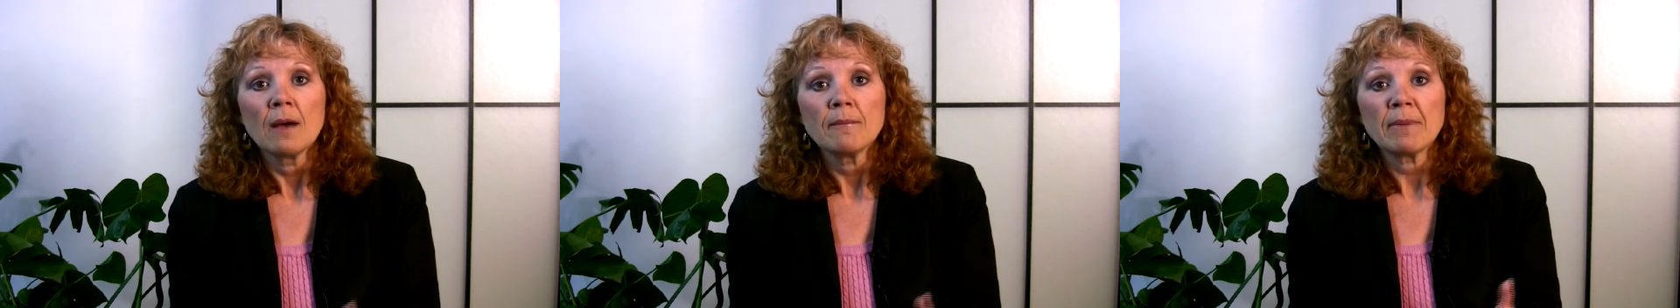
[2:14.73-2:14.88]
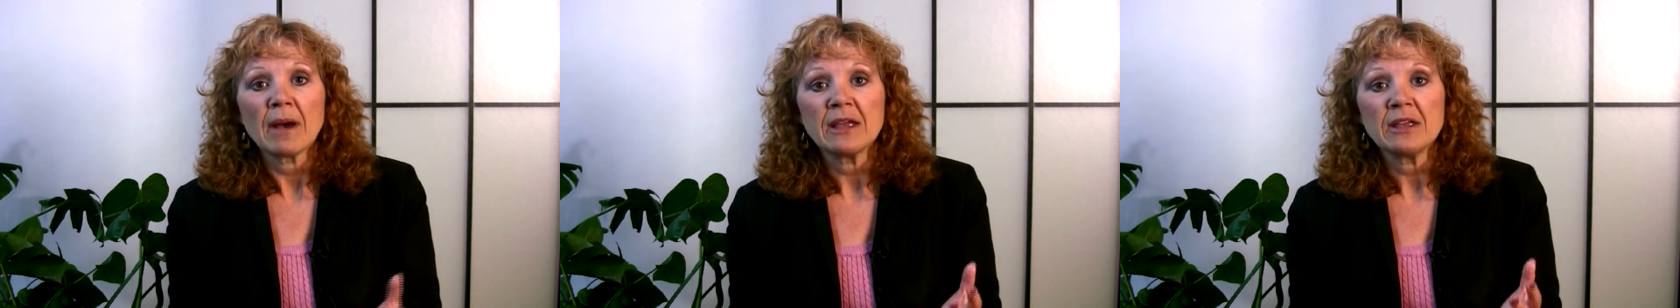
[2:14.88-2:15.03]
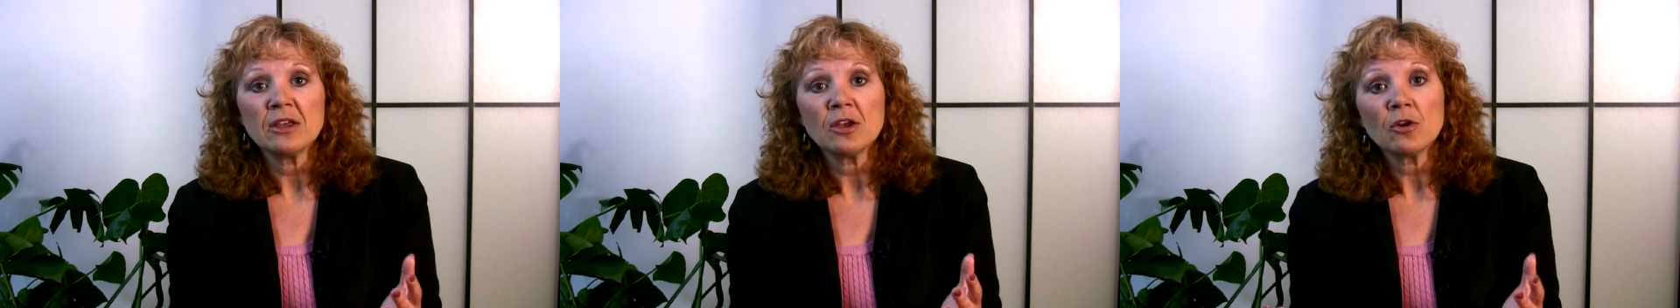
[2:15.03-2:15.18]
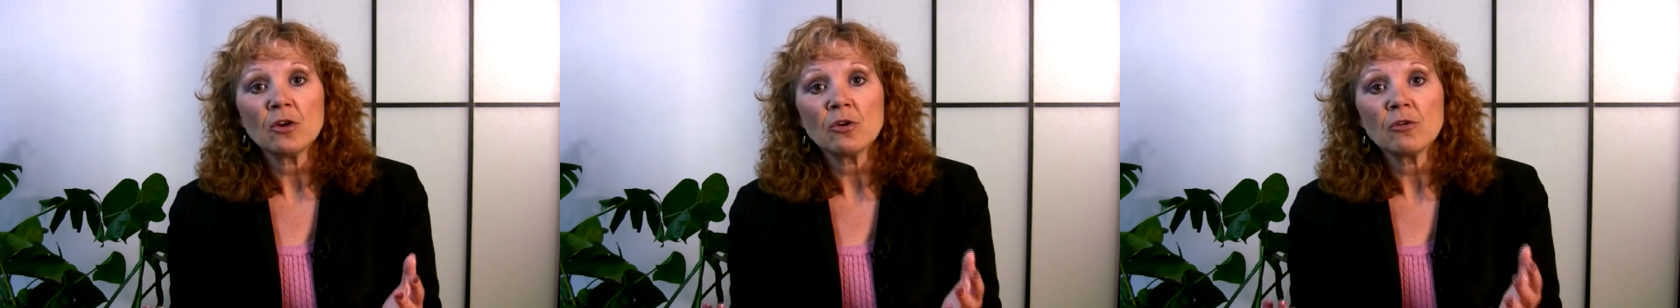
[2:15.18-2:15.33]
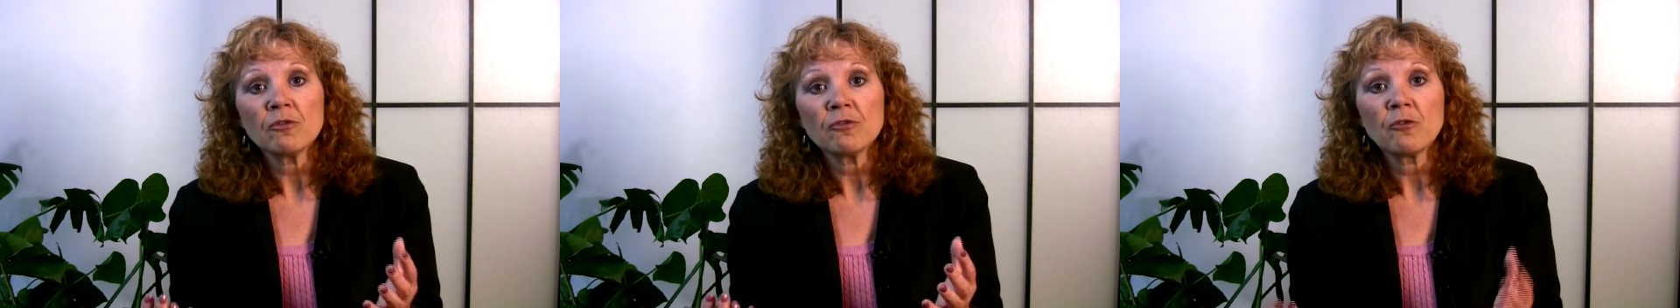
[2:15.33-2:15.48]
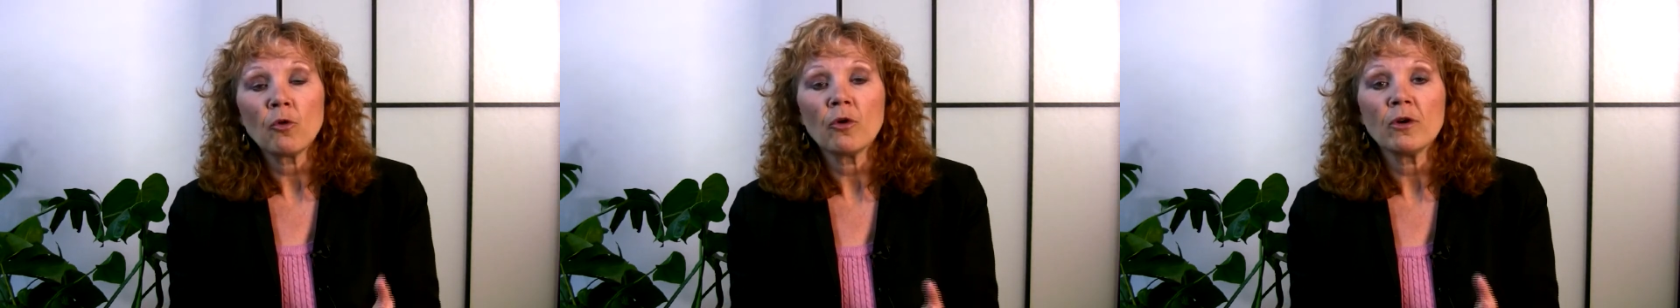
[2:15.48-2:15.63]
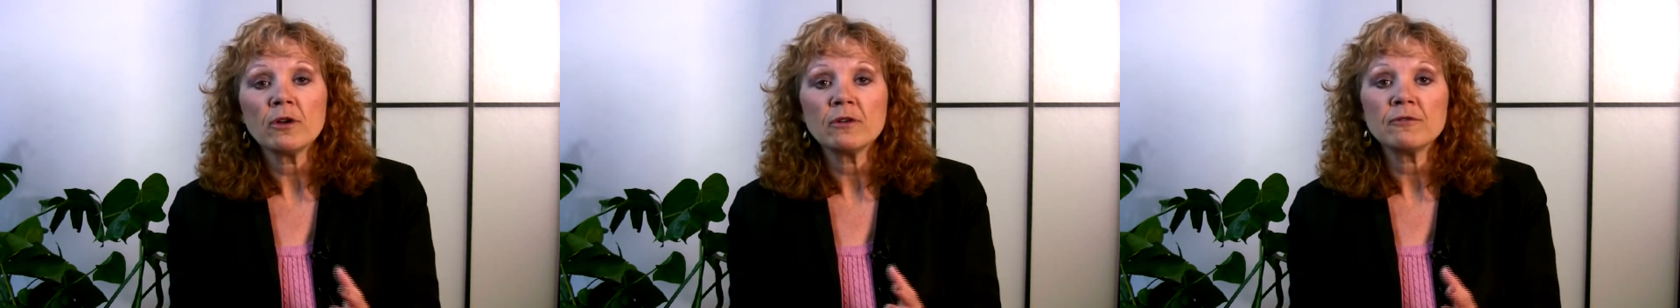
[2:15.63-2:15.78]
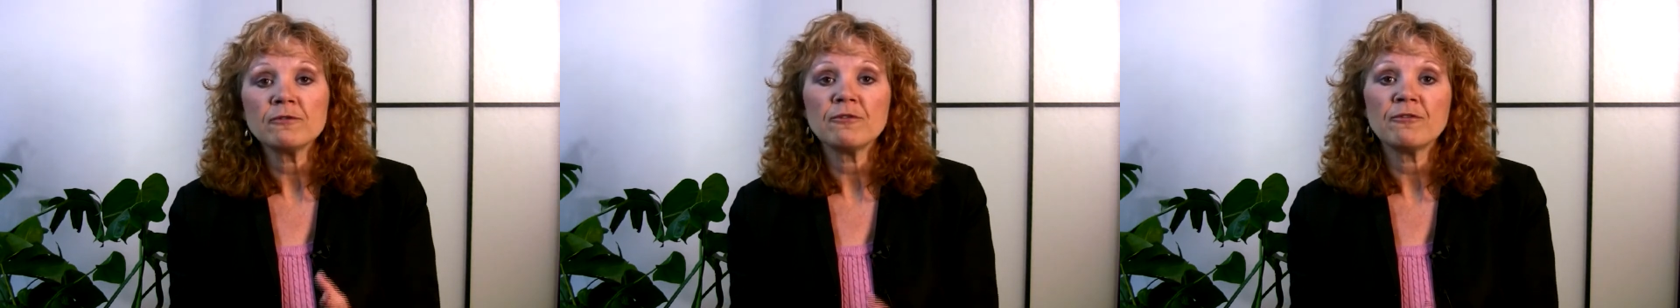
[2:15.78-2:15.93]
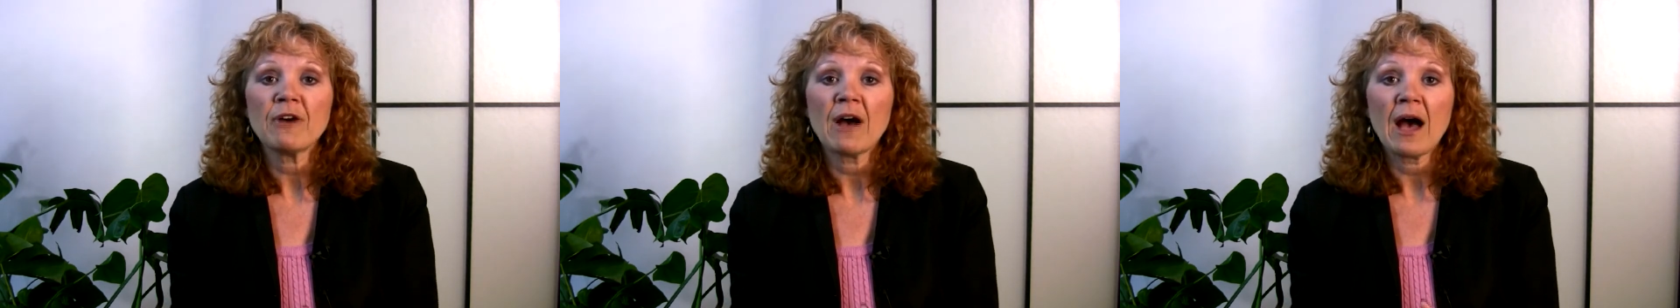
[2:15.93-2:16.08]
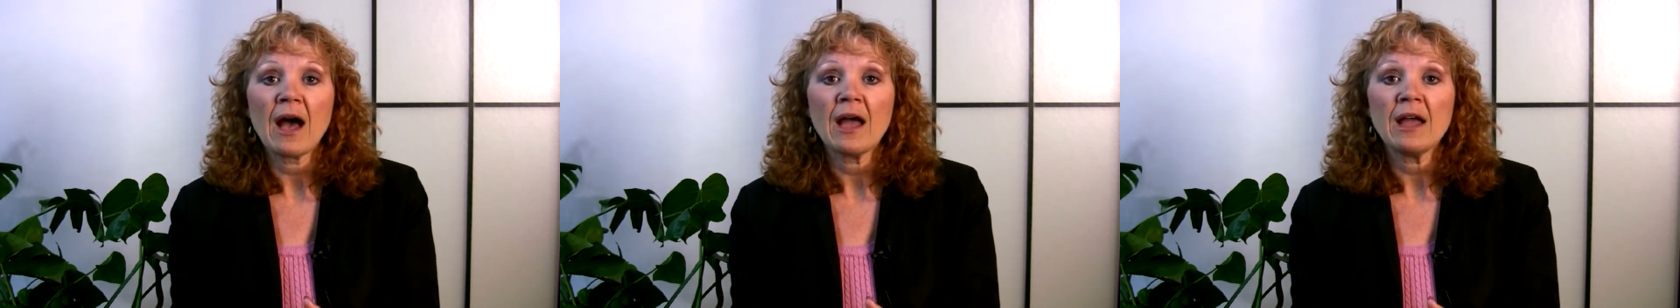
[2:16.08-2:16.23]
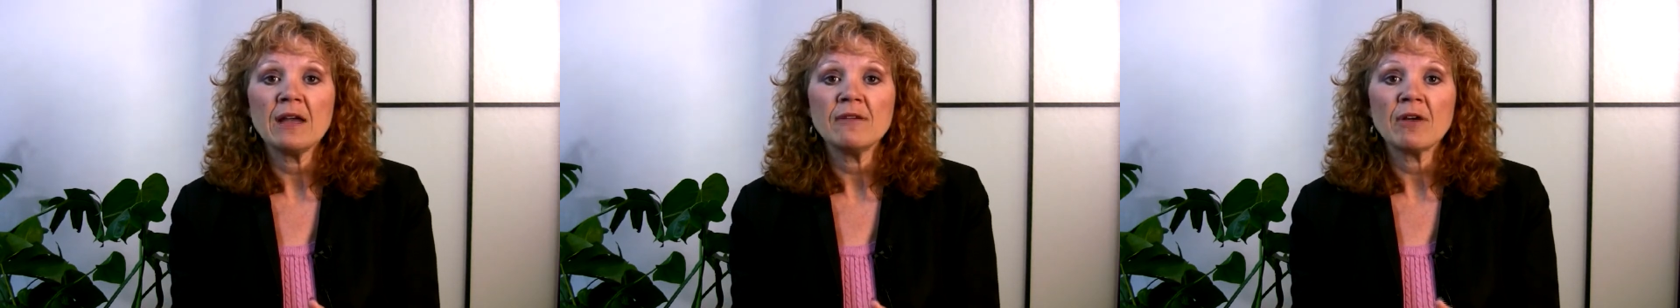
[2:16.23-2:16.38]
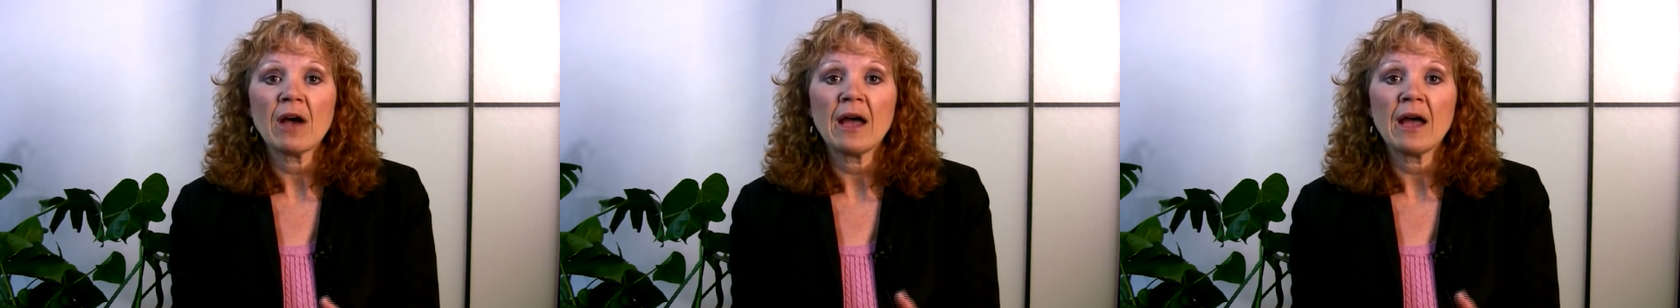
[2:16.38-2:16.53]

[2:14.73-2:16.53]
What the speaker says: By year 4 and 5,